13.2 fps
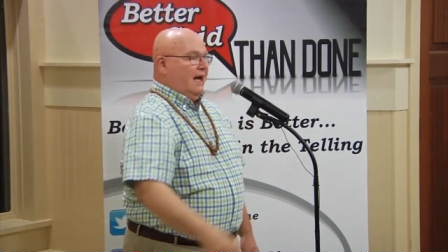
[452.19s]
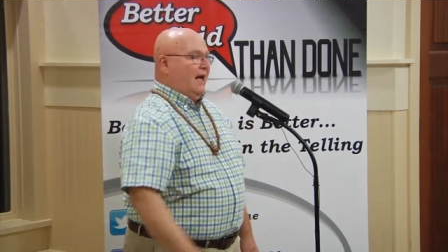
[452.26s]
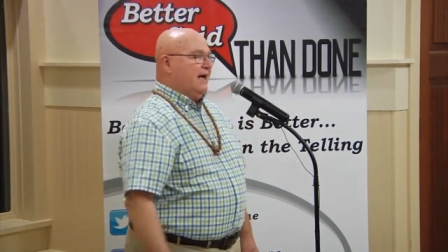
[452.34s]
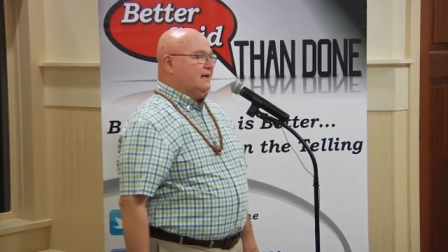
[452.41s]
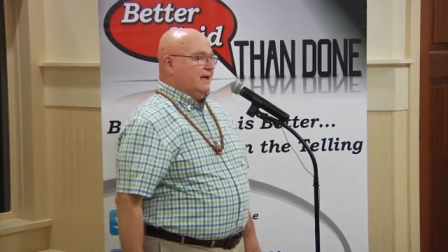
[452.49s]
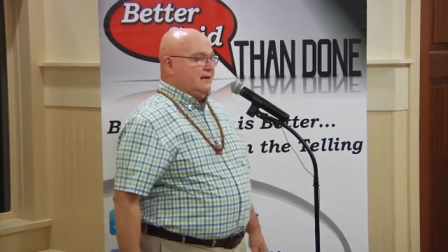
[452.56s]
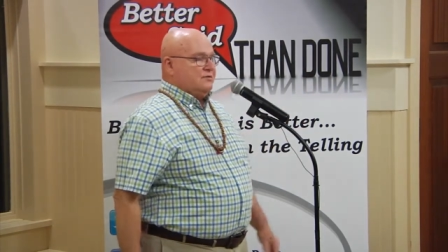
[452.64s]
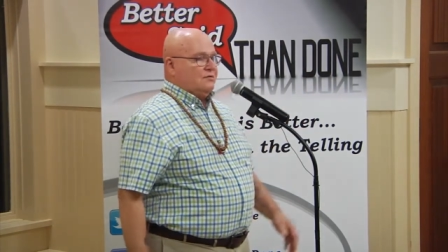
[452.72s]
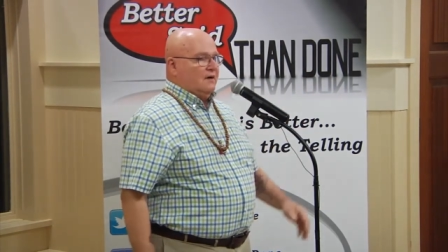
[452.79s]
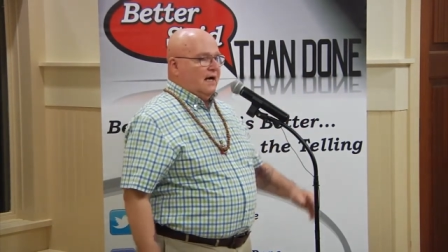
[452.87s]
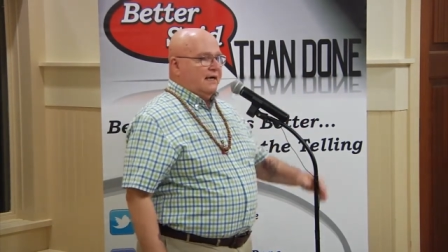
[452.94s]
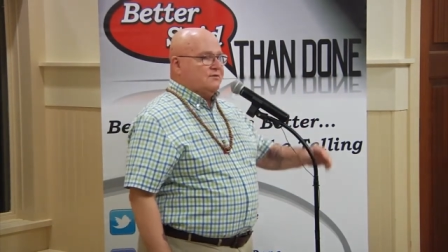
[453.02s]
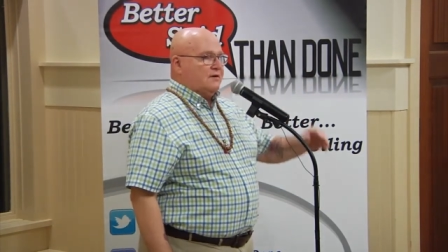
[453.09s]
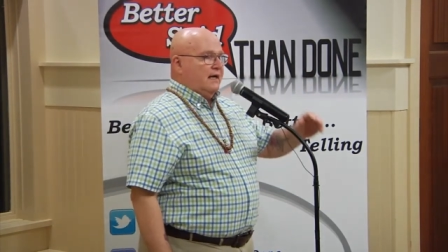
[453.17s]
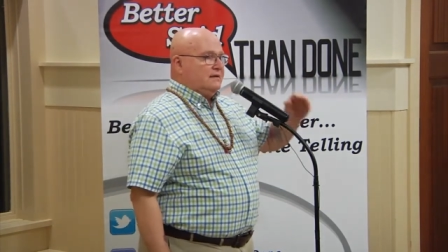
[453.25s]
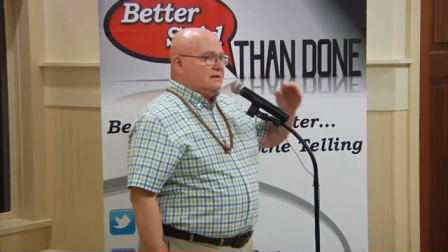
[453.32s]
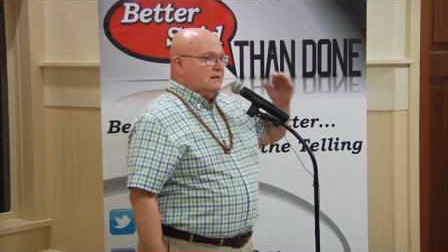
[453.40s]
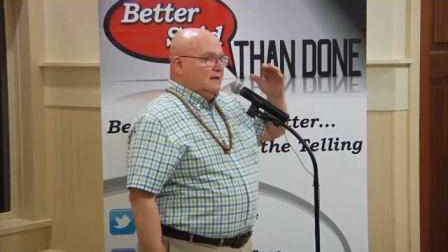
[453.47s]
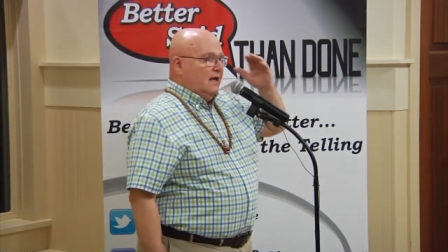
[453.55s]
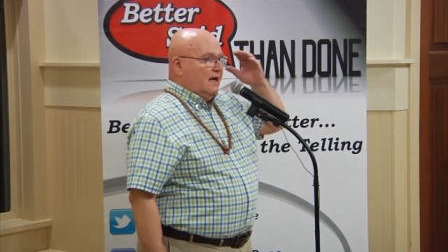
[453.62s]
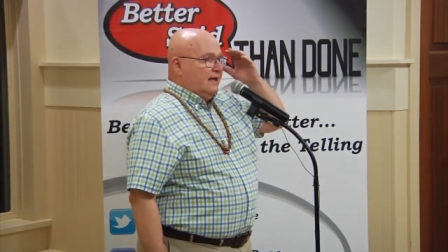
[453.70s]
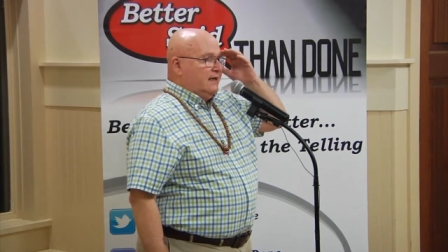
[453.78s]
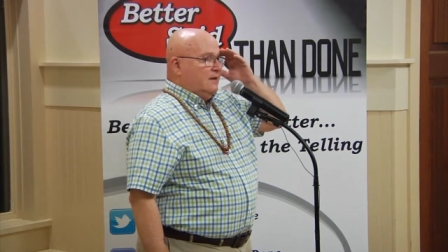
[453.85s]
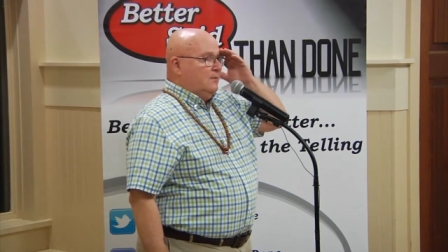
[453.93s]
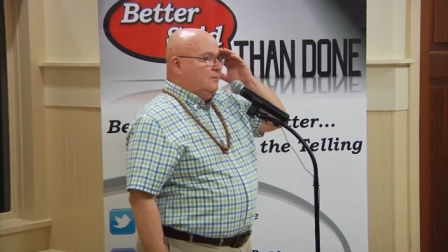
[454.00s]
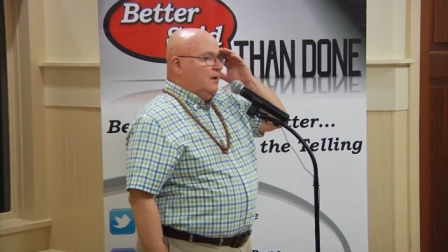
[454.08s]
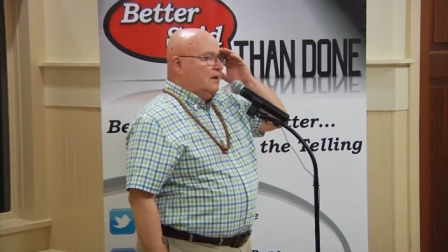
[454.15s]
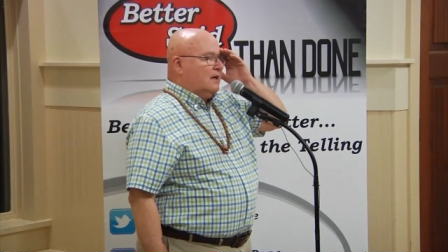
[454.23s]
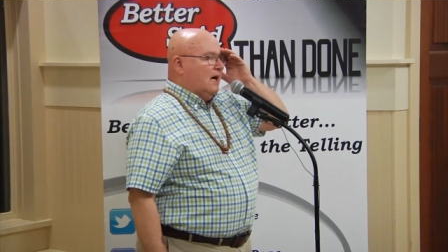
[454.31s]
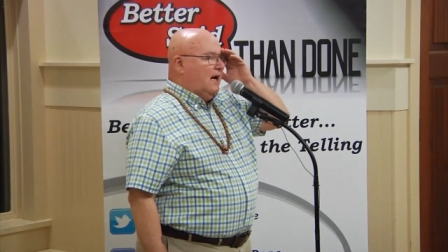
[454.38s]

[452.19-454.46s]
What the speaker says: And I tried to lie in a bunk.